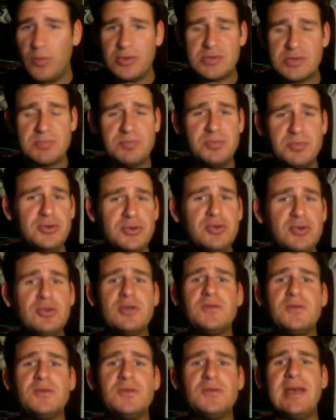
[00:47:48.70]

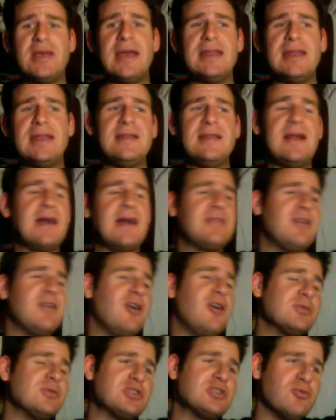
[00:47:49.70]
beautifully edited. I thought it
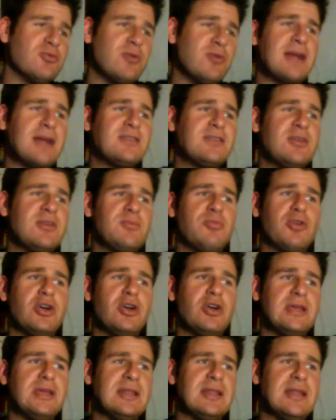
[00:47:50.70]
was directed
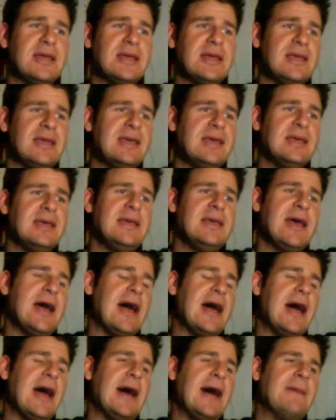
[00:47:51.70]
brilliantly,
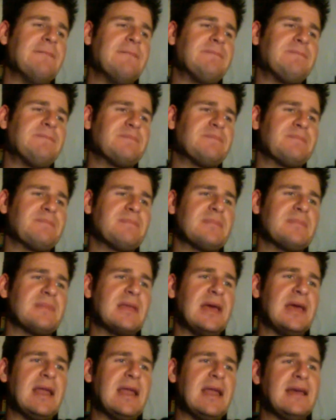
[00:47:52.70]
and
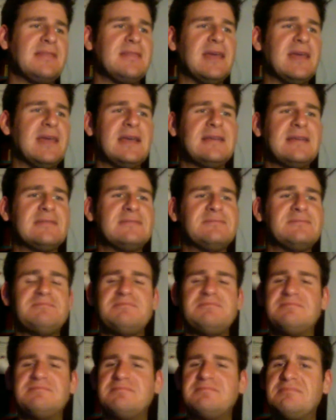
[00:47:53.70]
I think
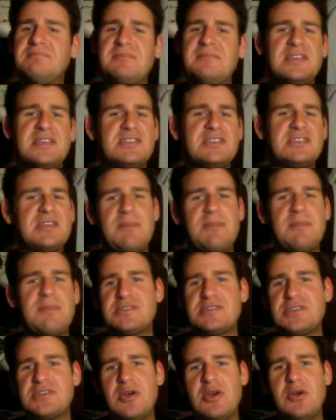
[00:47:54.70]
this
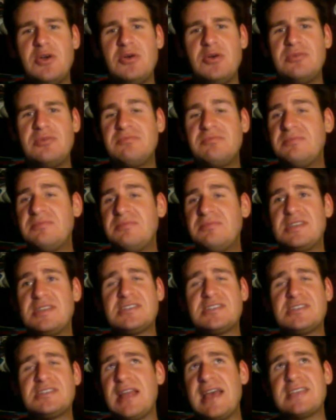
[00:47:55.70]
episode,
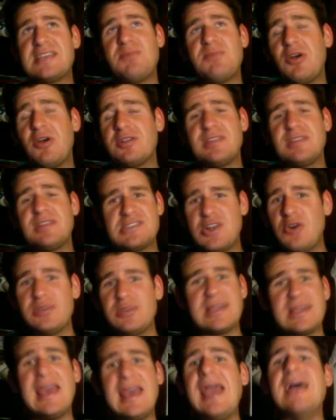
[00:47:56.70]
this last part, doesn't hold a
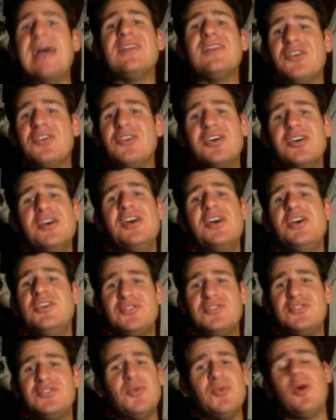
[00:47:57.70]
candle
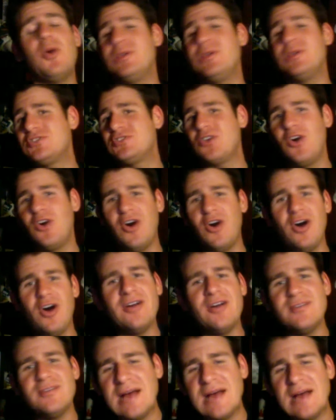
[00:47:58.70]
to what we
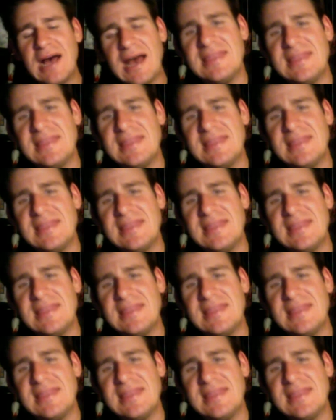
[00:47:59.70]
saw at the